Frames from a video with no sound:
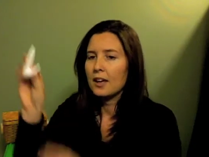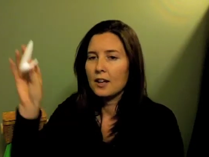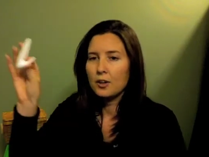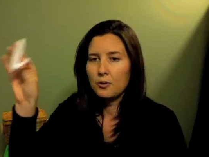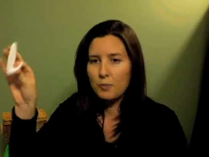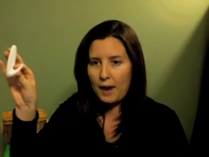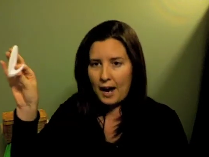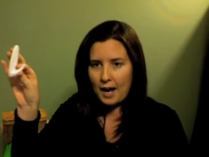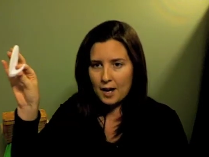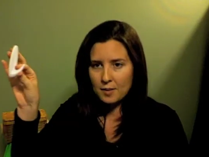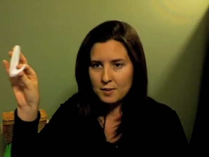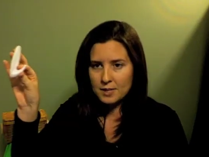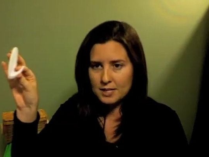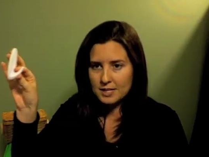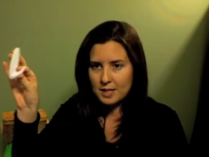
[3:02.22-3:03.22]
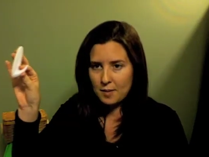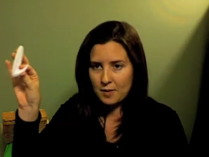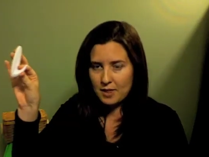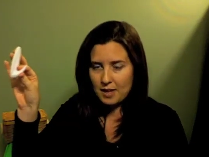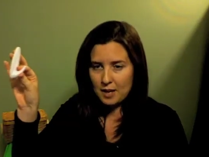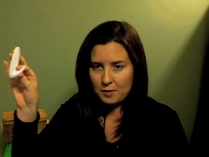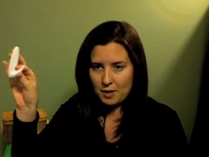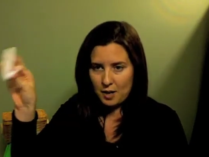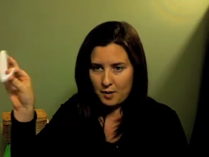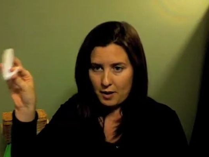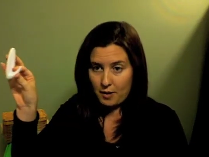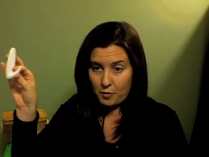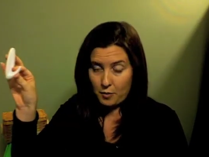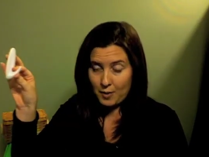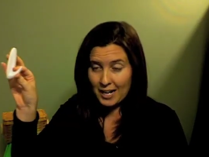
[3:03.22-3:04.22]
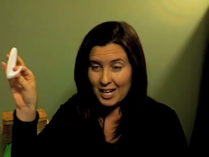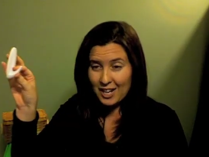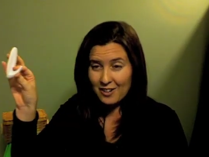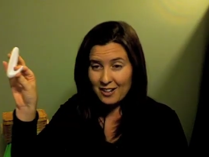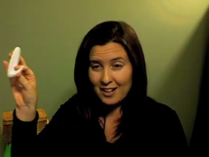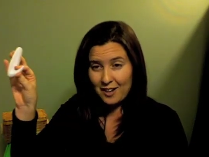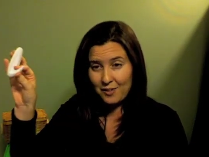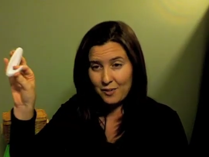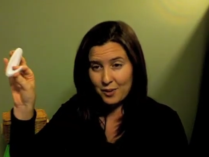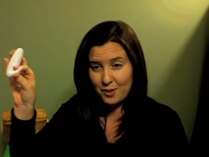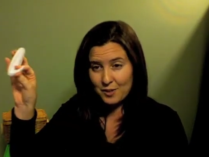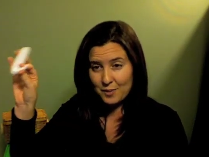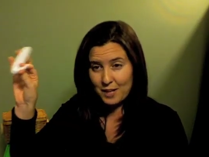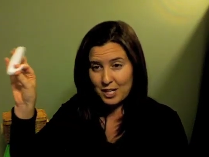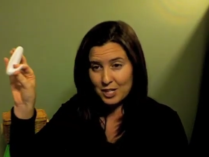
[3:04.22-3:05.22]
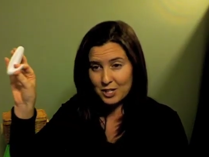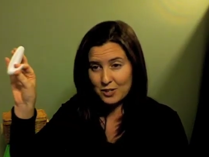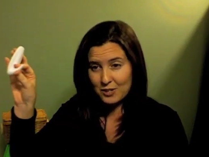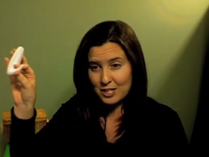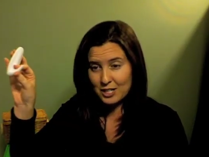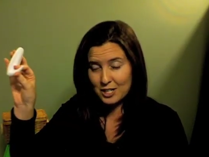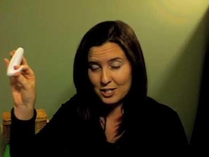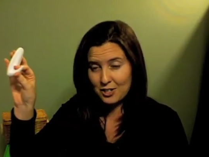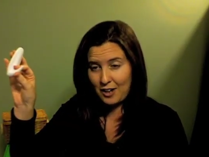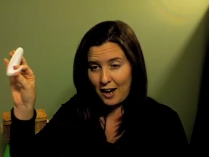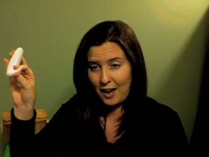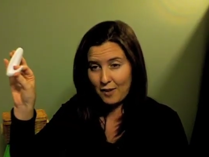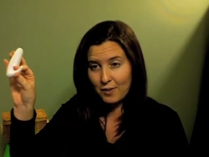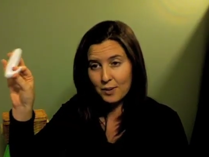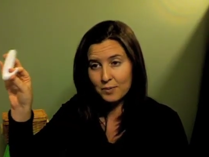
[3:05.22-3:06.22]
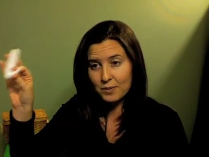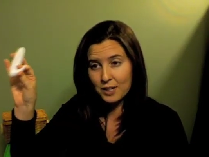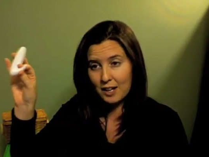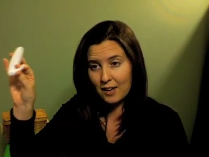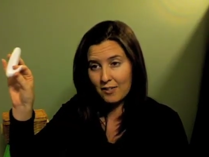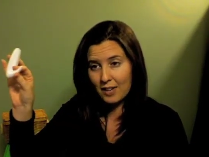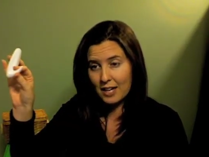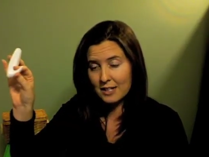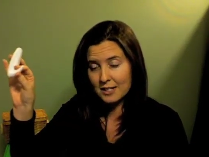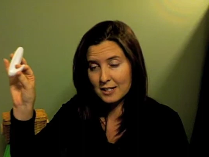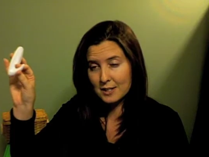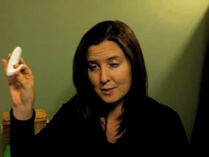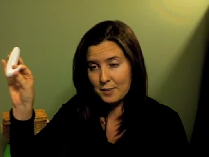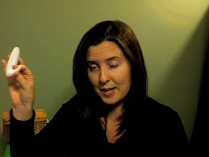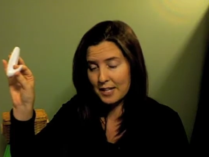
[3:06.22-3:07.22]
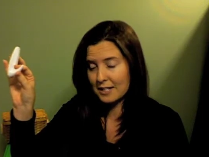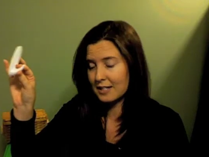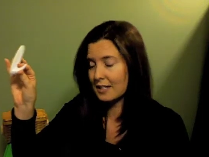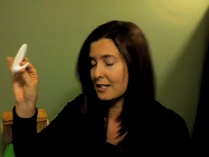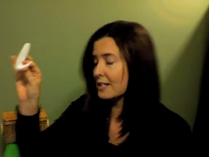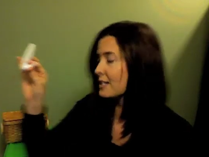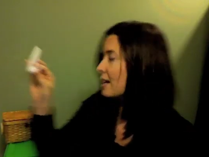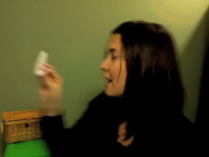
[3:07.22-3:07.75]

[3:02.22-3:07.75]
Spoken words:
Grab some of them, grab however many you need for as many students as you have. Hopefully you have lots of spaces.